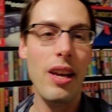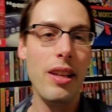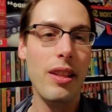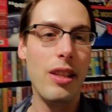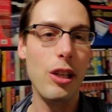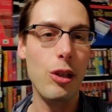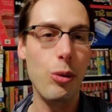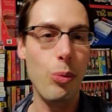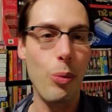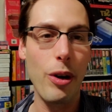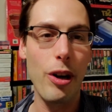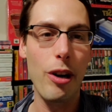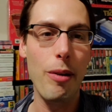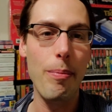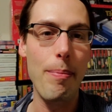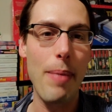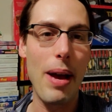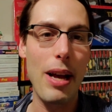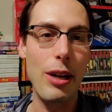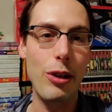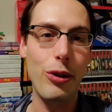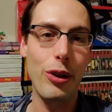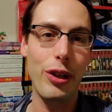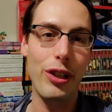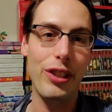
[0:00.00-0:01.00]
these weird
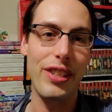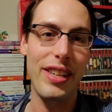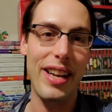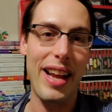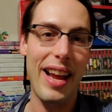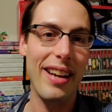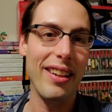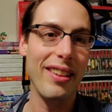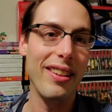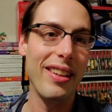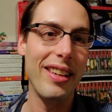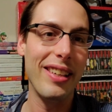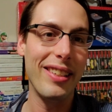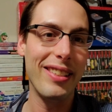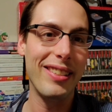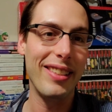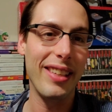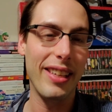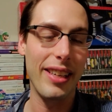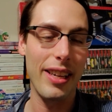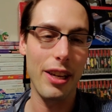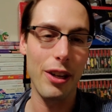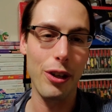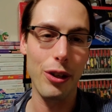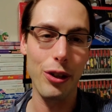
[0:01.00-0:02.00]
metrics and analytics
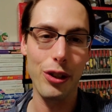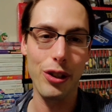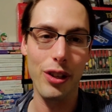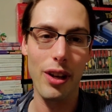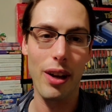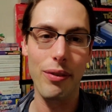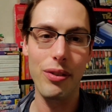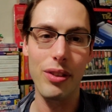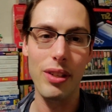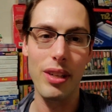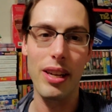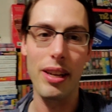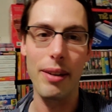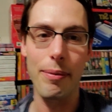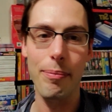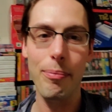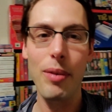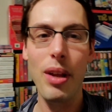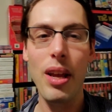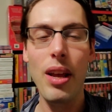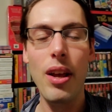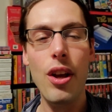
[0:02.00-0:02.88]
that get your stuff seen.